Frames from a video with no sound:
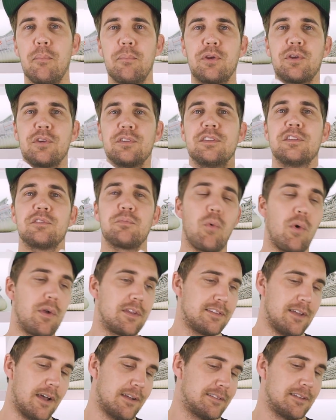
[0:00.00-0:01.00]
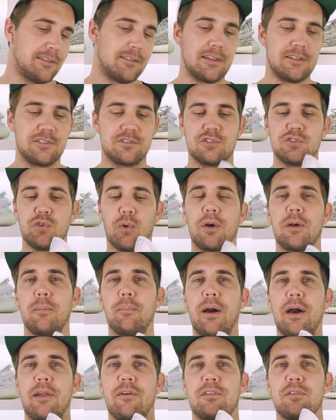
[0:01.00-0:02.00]
because there's more exciting things to talk
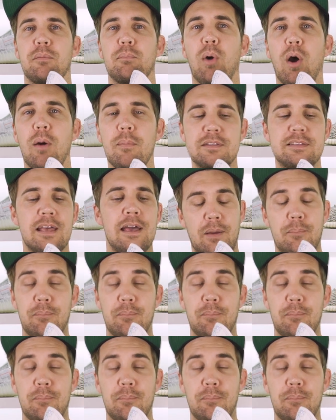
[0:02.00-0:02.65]
about at the moment.